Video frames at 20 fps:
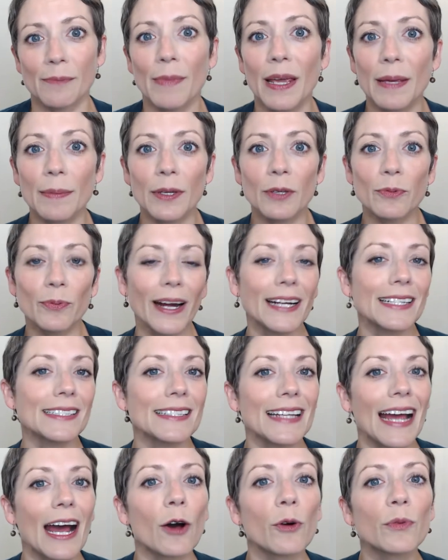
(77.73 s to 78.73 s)
Maybe write
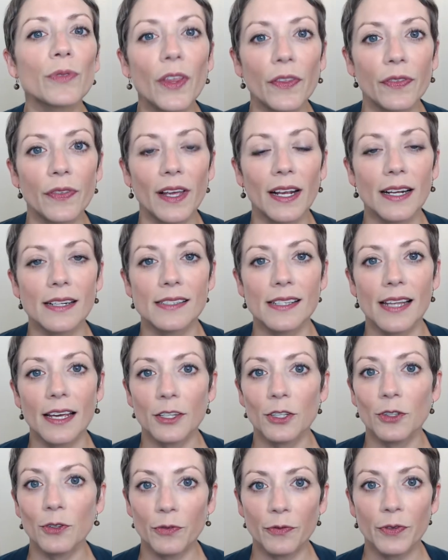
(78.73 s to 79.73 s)
down the things that
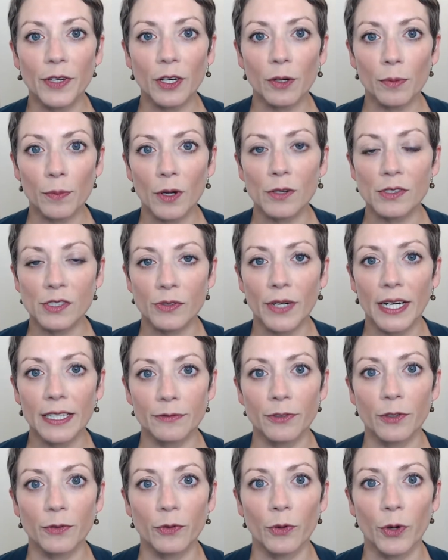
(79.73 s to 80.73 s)
you feel most
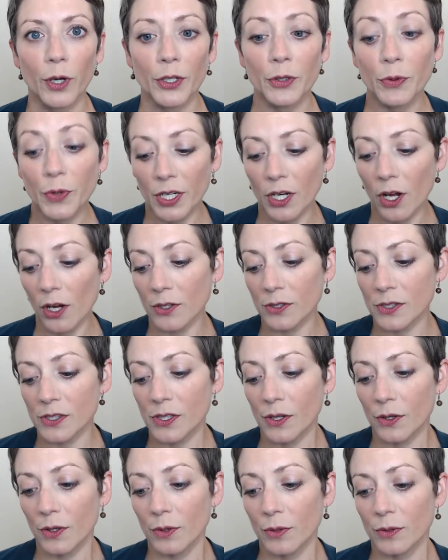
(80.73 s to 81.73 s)
grateful for. You could
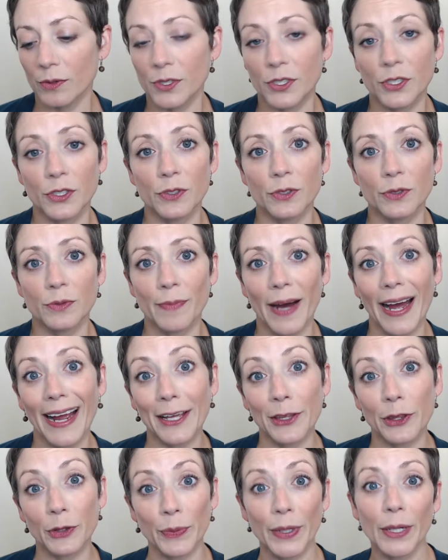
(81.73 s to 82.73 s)
also do
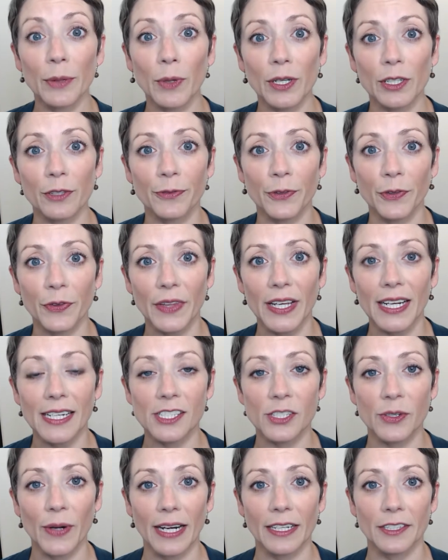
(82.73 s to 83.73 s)
my three wonderful
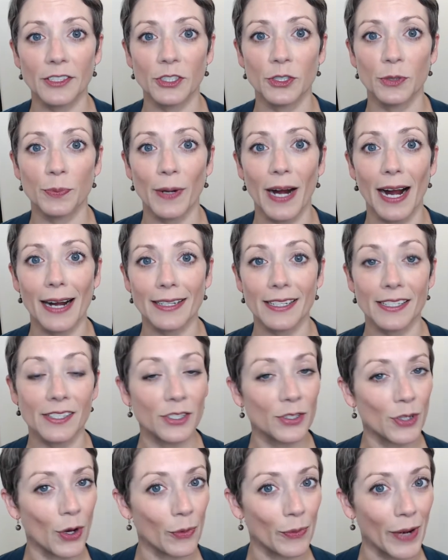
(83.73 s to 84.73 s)
things gratitude
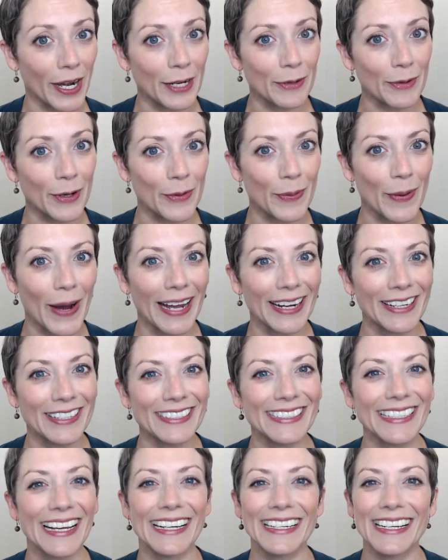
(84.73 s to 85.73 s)
practice, no writing
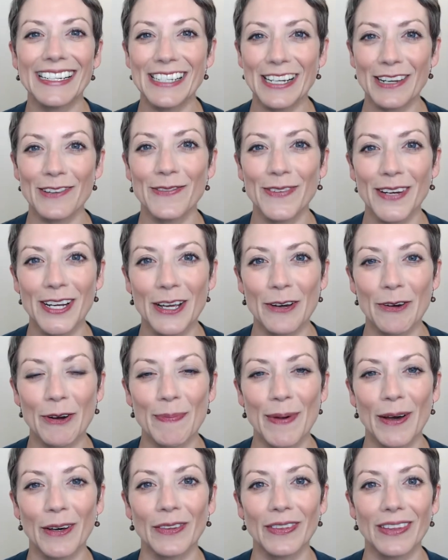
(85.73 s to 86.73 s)
required. And I did a video
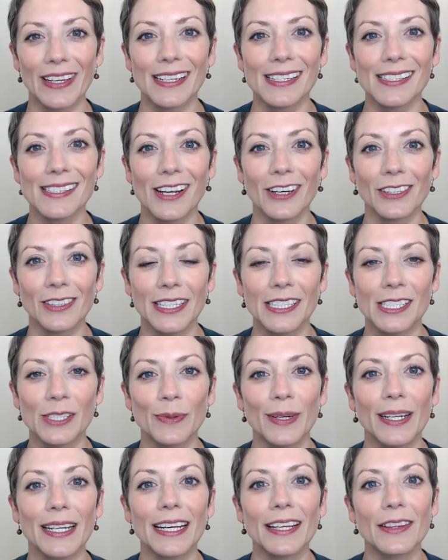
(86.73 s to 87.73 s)
about this. I'll link
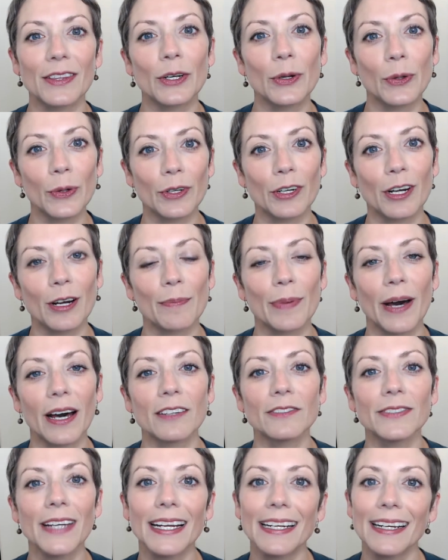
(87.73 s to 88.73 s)
to it in the corner
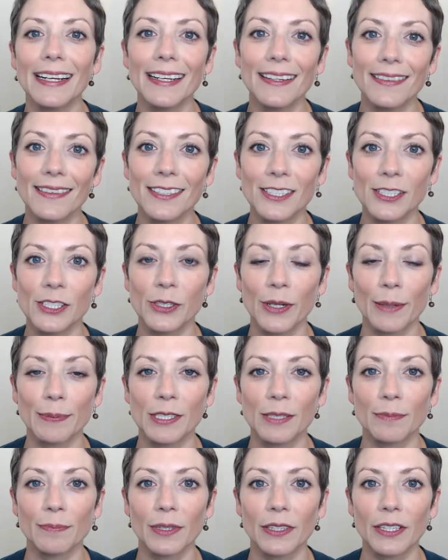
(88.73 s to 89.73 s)
above and in the
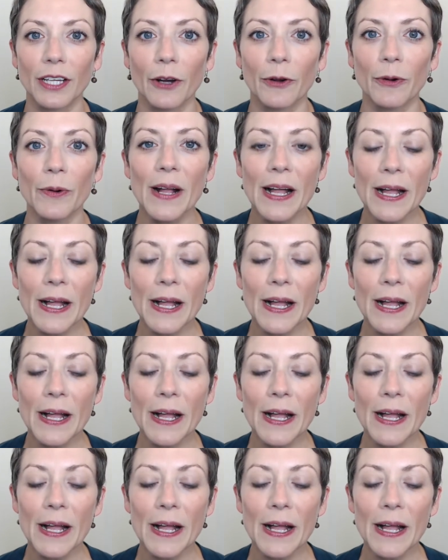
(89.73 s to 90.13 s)
description below.